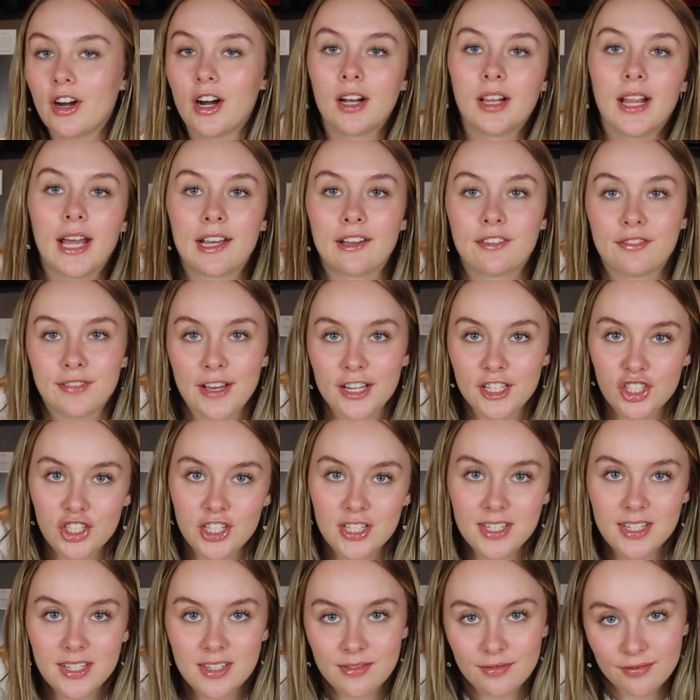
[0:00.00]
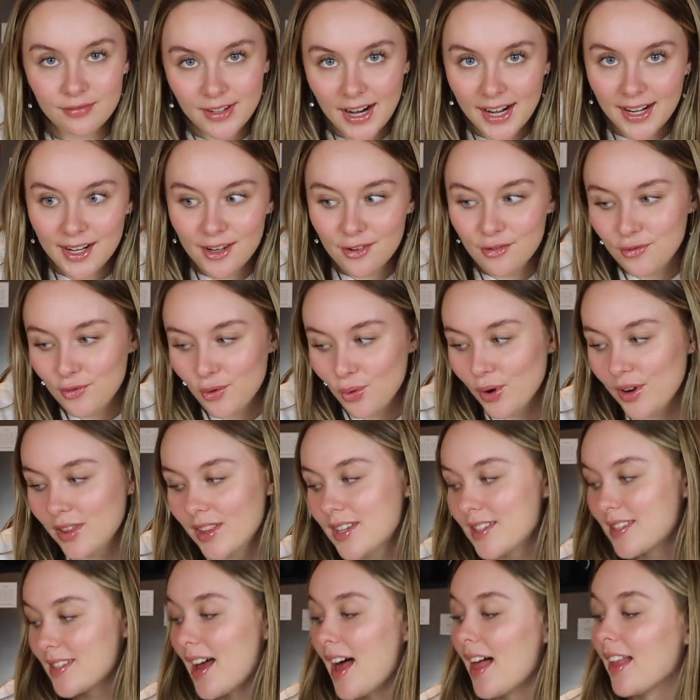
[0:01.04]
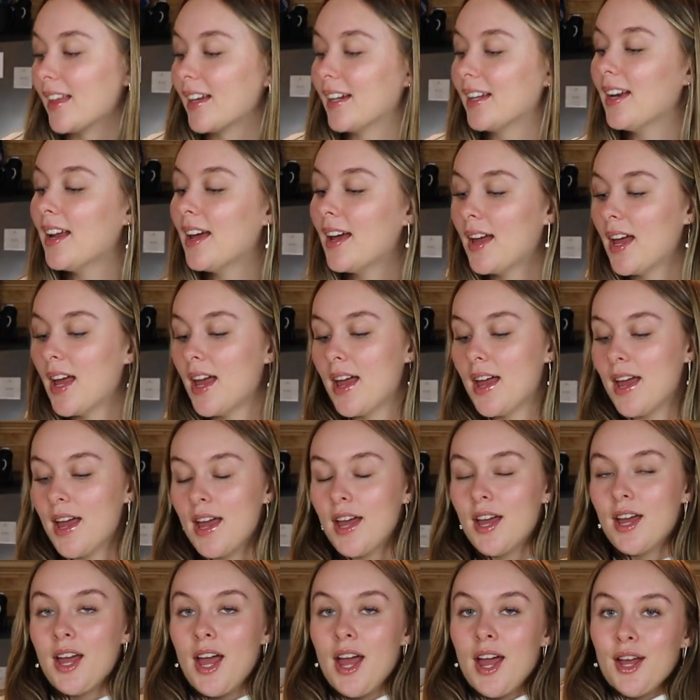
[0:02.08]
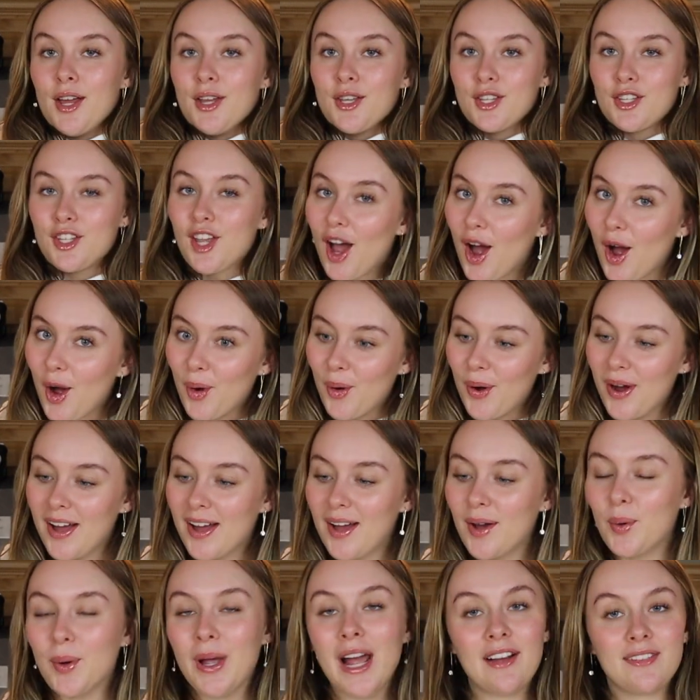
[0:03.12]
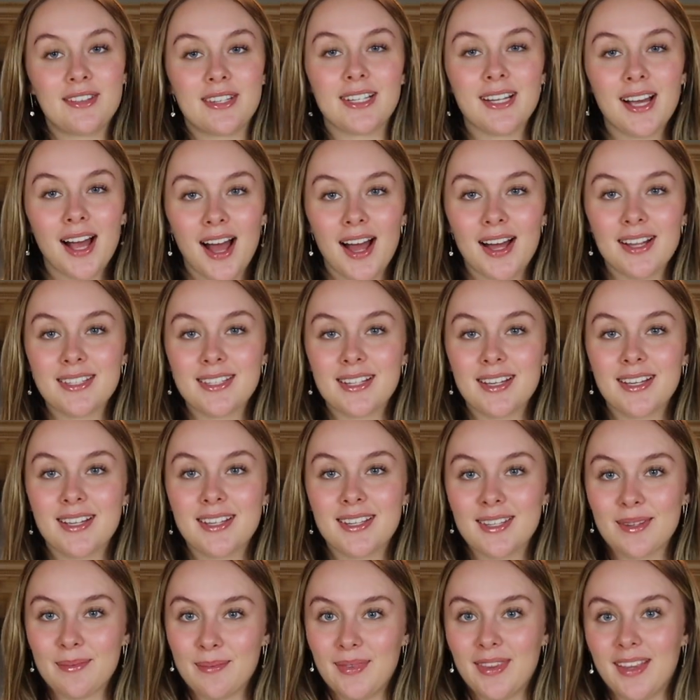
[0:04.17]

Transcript: our like veggies ready for the salad. So we have to cut some